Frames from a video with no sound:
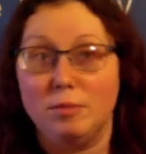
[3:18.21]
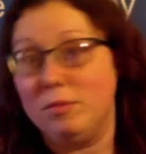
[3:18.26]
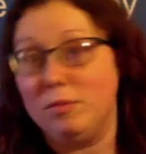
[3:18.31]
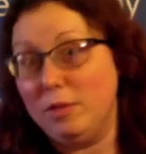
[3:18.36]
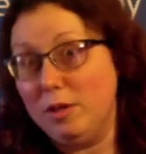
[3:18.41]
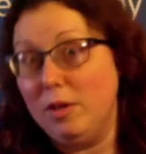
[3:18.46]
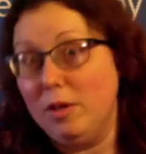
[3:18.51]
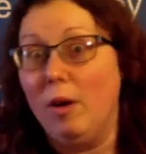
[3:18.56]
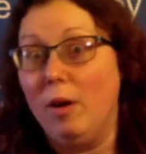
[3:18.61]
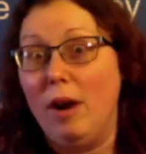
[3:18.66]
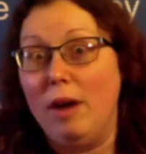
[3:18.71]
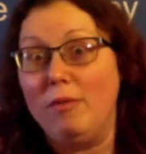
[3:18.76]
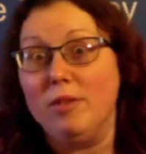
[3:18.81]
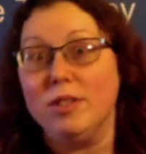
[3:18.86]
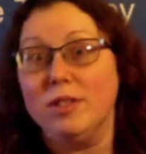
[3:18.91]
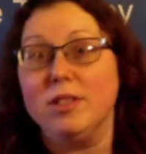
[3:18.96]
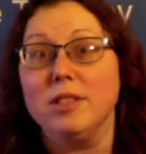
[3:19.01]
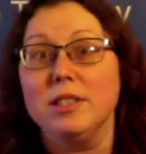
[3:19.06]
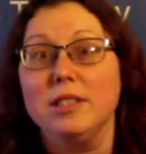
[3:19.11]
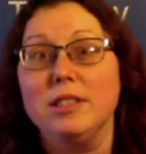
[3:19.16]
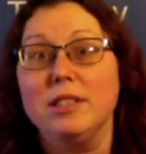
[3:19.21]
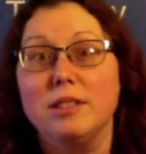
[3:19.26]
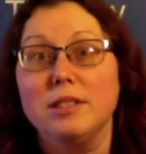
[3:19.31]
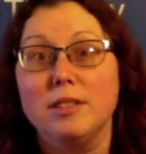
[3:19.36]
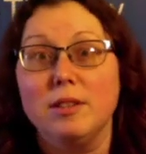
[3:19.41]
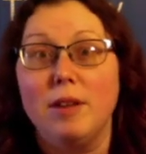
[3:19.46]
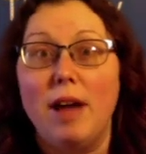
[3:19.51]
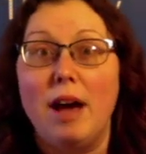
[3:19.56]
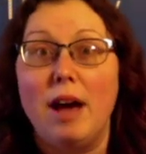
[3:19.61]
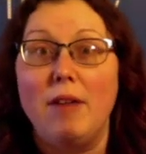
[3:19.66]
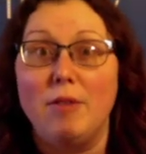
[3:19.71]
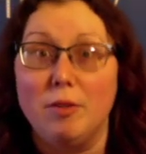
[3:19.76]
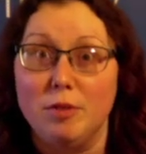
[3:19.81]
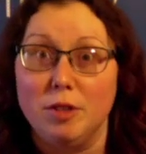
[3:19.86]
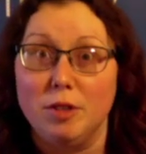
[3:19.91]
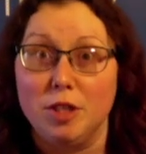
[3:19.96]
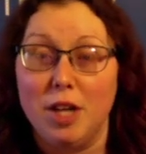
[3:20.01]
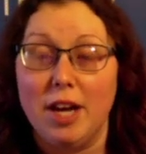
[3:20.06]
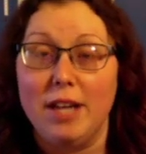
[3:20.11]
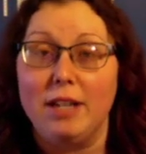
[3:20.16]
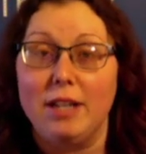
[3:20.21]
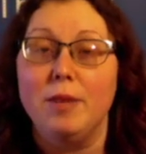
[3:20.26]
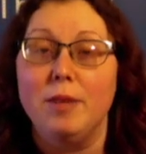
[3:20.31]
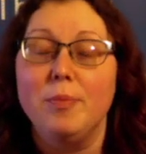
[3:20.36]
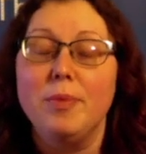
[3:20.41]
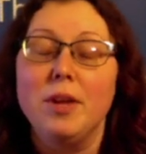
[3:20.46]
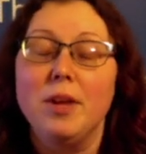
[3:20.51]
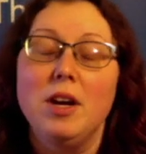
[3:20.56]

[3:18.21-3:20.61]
you know, obviously still have a vagina.